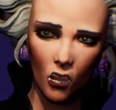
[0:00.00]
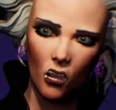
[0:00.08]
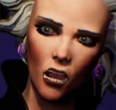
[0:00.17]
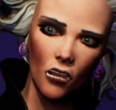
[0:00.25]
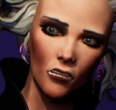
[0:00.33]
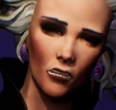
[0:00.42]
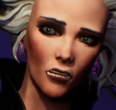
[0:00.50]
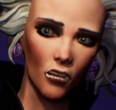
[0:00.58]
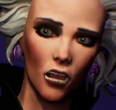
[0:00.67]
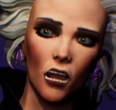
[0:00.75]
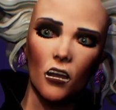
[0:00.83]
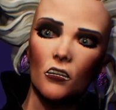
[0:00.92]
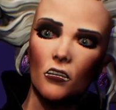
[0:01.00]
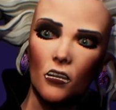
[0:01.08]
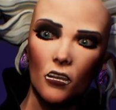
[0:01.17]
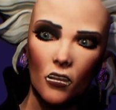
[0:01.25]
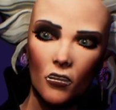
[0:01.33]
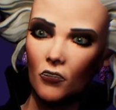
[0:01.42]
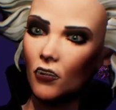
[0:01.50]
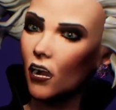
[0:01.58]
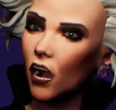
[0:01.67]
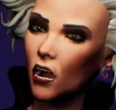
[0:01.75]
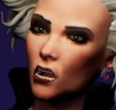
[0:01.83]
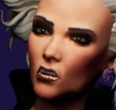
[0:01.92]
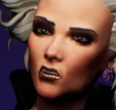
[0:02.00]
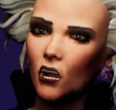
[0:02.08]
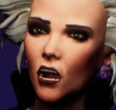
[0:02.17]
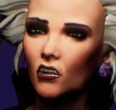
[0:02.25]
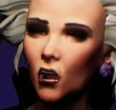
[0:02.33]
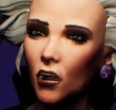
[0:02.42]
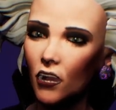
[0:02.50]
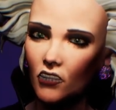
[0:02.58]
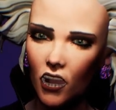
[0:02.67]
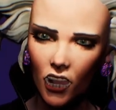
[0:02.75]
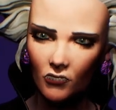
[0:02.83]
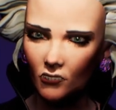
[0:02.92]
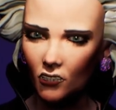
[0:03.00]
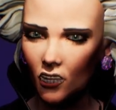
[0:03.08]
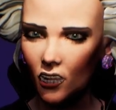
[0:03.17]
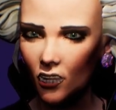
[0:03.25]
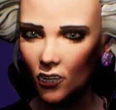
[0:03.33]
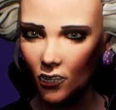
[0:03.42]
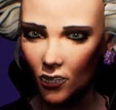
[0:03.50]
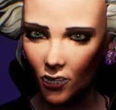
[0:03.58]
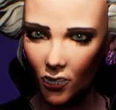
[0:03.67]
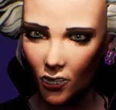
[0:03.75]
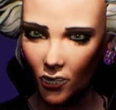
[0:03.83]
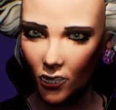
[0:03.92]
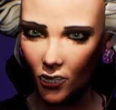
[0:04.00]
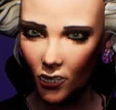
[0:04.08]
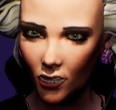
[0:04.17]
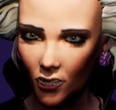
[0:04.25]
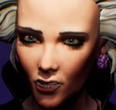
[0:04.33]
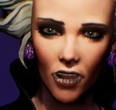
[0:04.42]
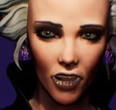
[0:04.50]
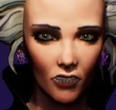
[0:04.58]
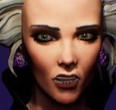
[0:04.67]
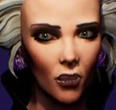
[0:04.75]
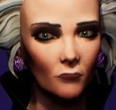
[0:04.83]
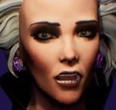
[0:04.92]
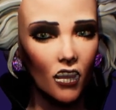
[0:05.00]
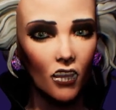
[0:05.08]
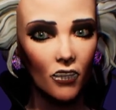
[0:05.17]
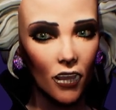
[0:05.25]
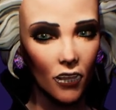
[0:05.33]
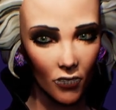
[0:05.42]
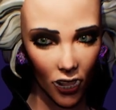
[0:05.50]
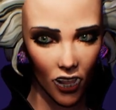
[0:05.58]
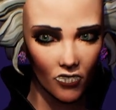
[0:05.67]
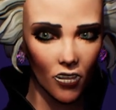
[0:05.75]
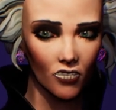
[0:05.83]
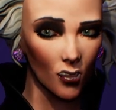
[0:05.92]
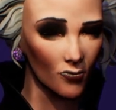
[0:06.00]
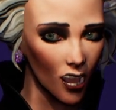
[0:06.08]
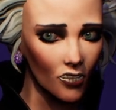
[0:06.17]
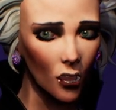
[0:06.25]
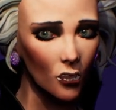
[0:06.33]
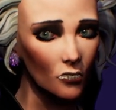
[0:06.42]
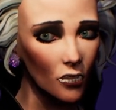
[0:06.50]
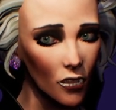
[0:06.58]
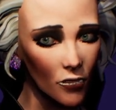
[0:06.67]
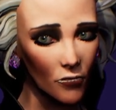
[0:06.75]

Wait, how are you alive? I thought Malak had taken you for good.